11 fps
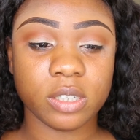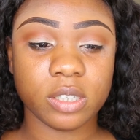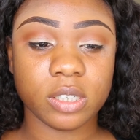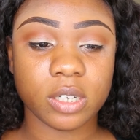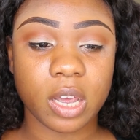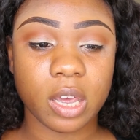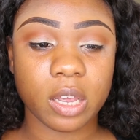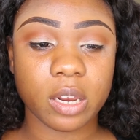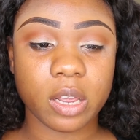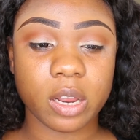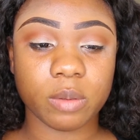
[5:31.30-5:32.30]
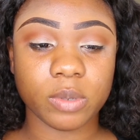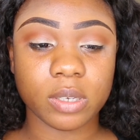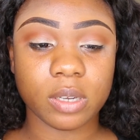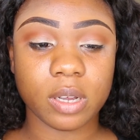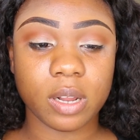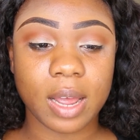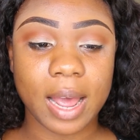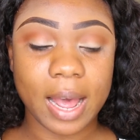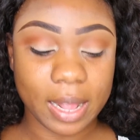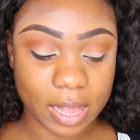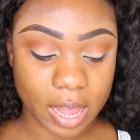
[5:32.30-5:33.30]
shade, and I'm just gonna
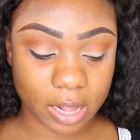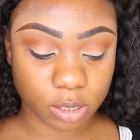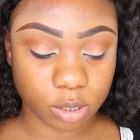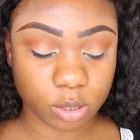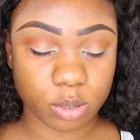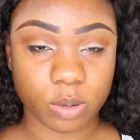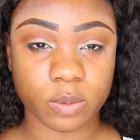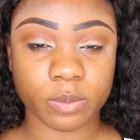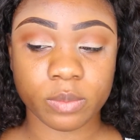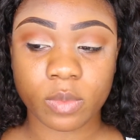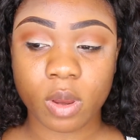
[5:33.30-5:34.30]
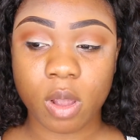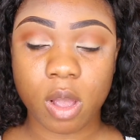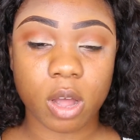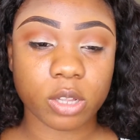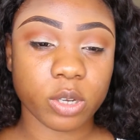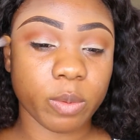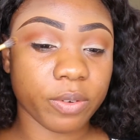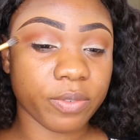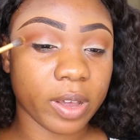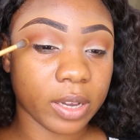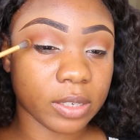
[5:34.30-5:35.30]
add that to
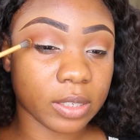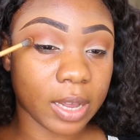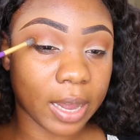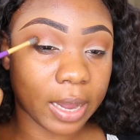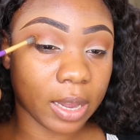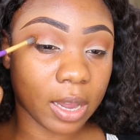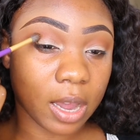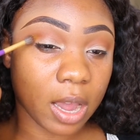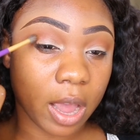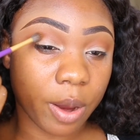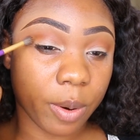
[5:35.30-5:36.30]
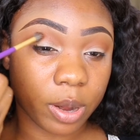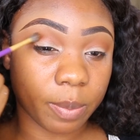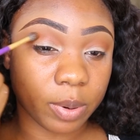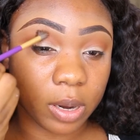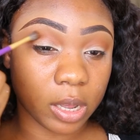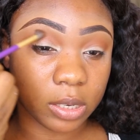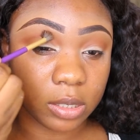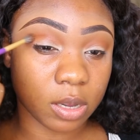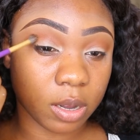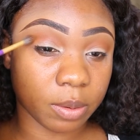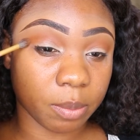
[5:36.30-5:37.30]
Oktoberfest that I already
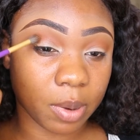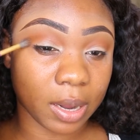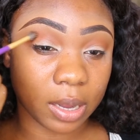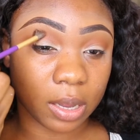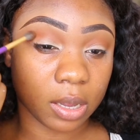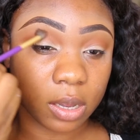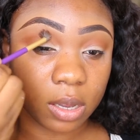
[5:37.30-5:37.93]
placed on my